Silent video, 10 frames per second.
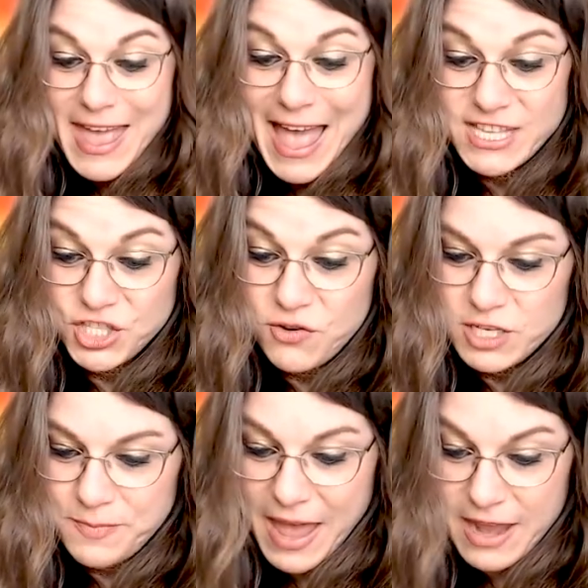As soon
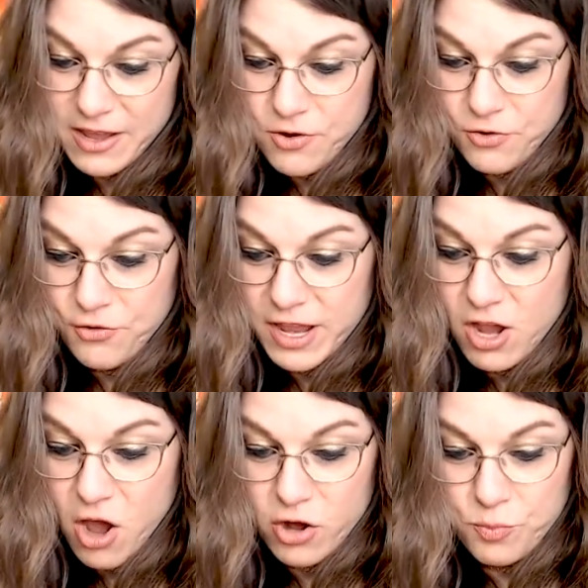as Patty O'Green
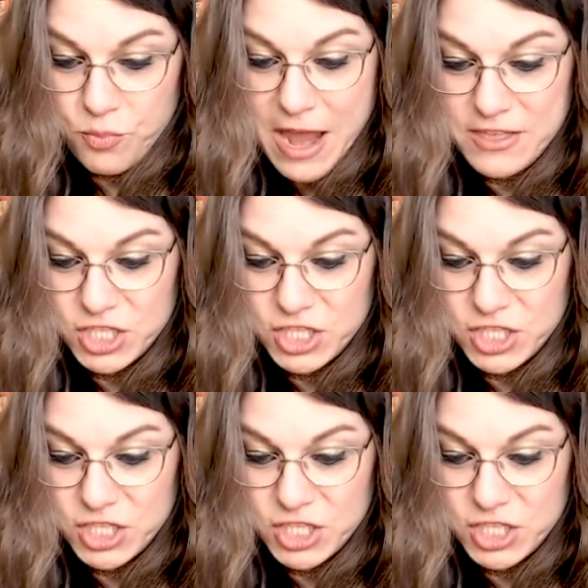caught her breath,